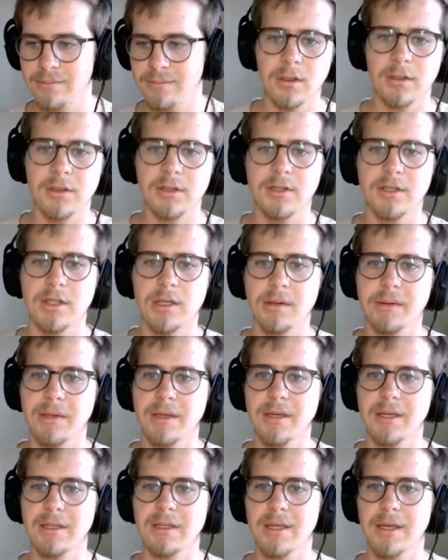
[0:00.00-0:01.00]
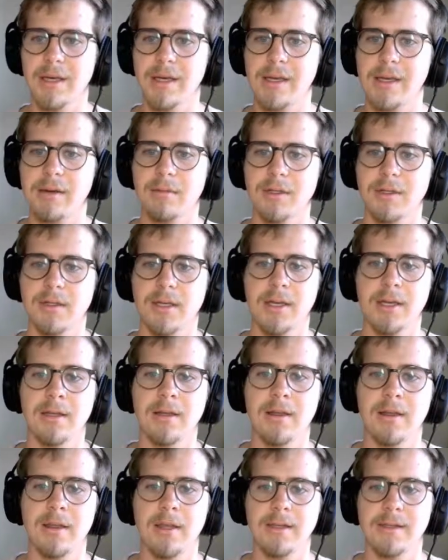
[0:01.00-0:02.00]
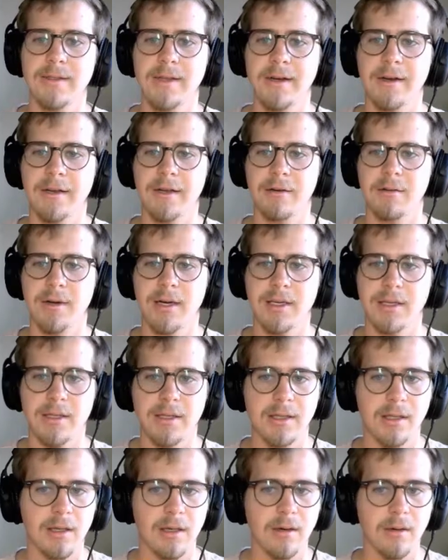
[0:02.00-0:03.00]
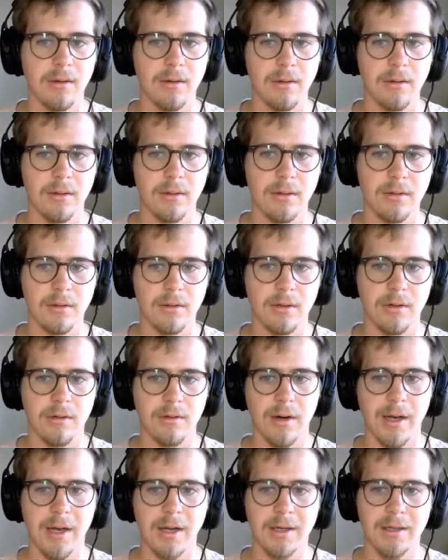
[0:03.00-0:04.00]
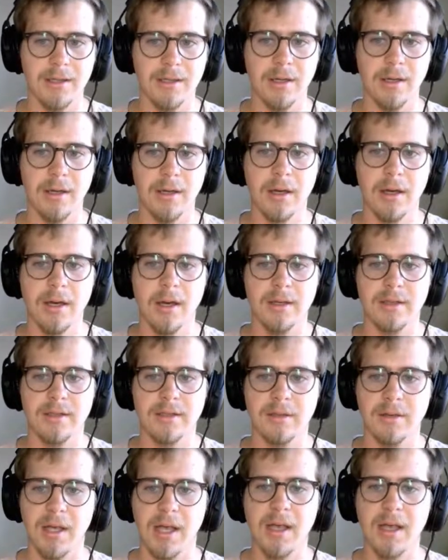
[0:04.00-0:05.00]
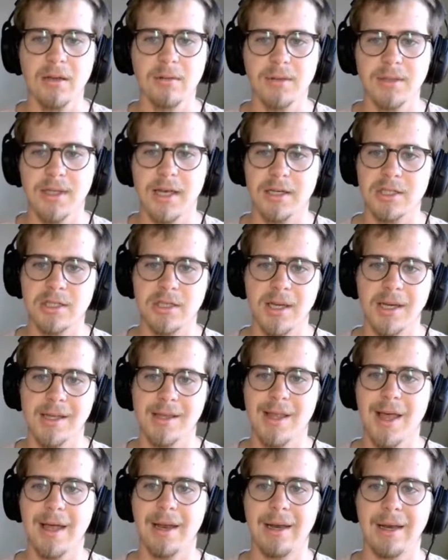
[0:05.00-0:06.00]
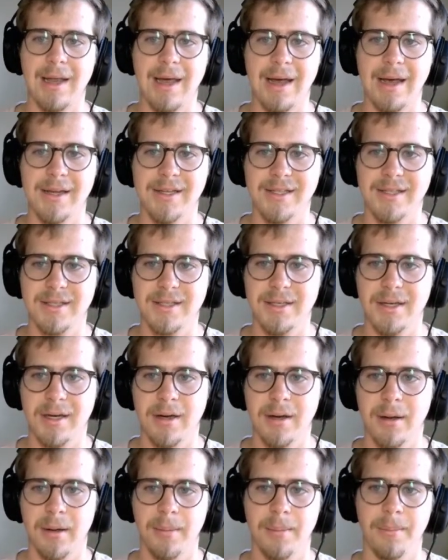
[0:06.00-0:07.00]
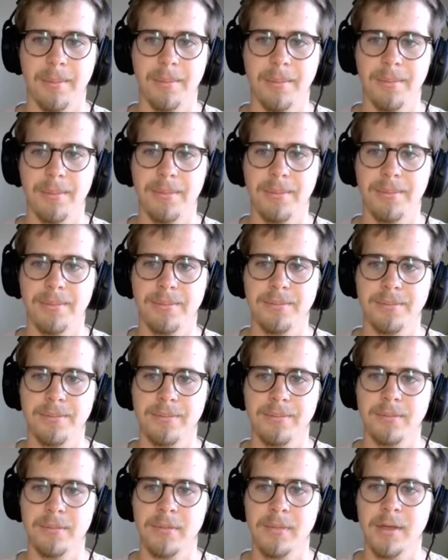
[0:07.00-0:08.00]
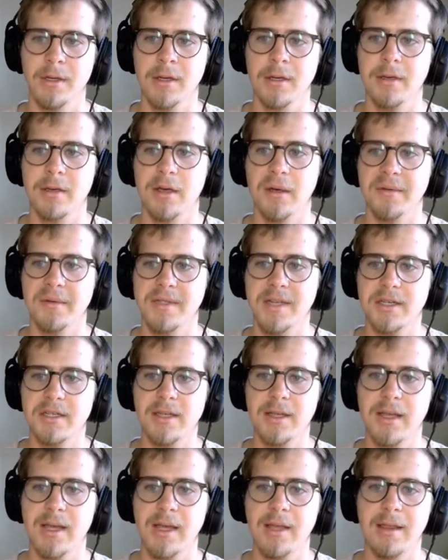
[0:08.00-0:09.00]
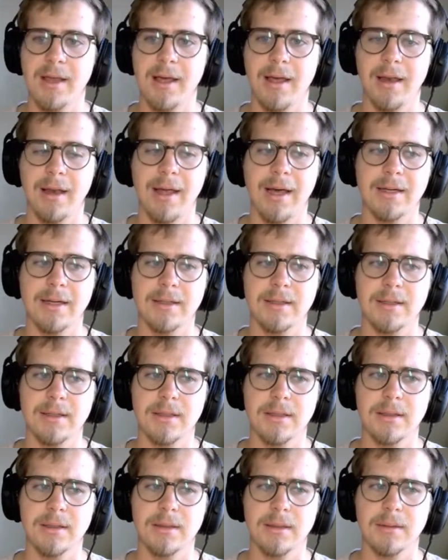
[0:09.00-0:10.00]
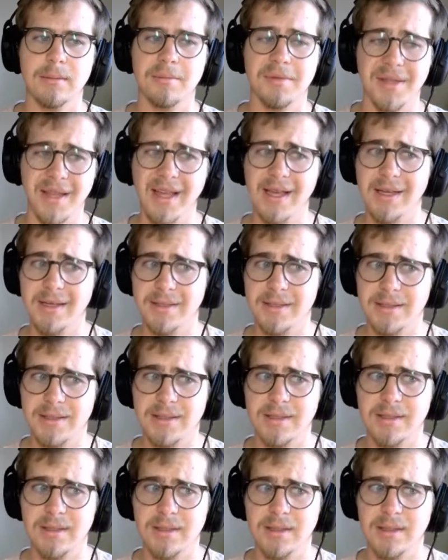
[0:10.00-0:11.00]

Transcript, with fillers: So it looks like it was in this area right here, correct? So the hint was actually in that last, um, it was actually in that last place